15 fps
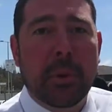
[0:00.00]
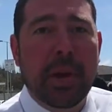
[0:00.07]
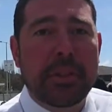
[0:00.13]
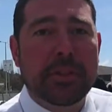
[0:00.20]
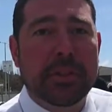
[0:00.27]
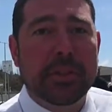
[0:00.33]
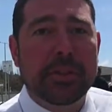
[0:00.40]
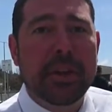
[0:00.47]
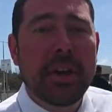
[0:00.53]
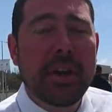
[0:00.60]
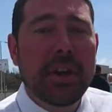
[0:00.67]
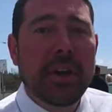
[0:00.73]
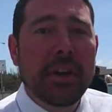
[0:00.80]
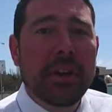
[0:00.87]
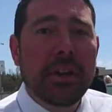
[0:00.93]
questions.
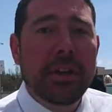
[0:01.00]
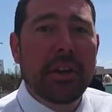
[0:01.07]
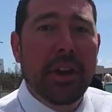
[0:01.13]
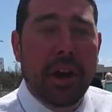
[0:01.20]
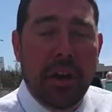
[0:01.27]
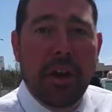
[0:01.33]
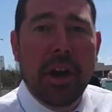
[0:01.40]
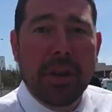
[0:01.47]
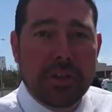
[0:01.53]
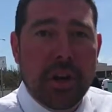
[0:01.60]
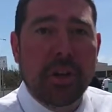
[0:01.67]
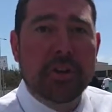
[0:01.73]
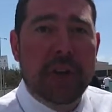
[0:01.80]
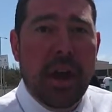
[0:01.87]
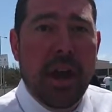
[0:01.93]
You know, I
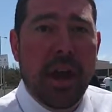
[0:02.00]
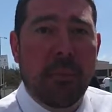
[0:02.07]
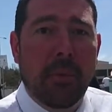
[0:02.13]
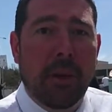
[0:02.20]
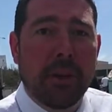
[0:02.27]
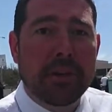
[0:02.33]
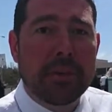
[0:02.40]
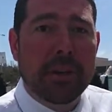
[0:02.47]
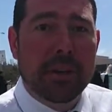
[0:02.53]
told you how it was,